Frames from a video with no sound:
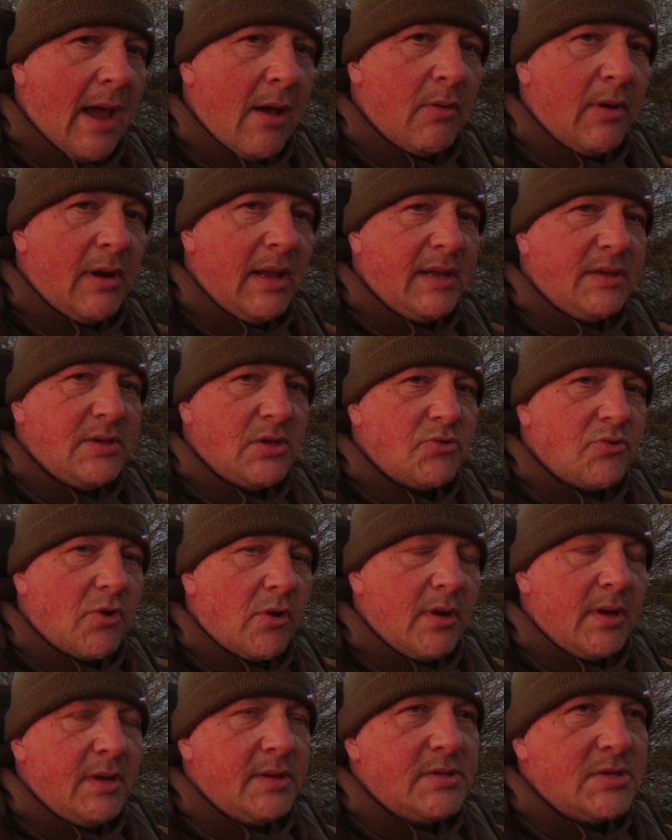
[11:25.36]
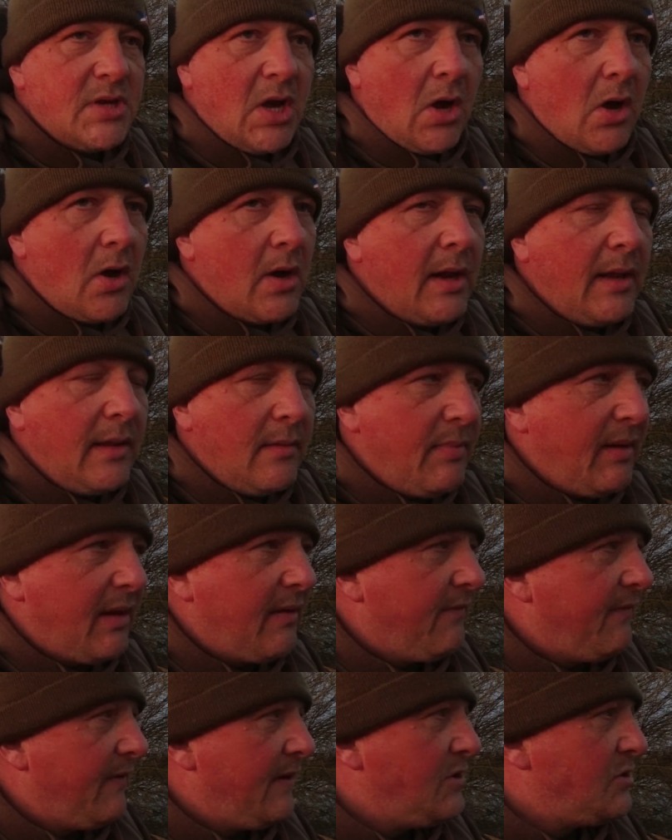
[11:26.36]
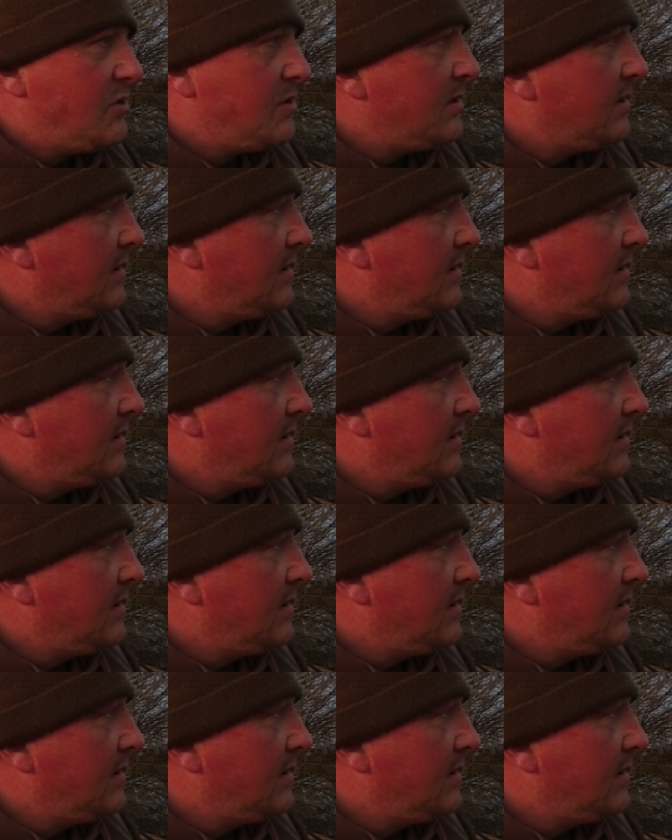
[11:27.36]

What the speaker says: only to try and target the bigger fish,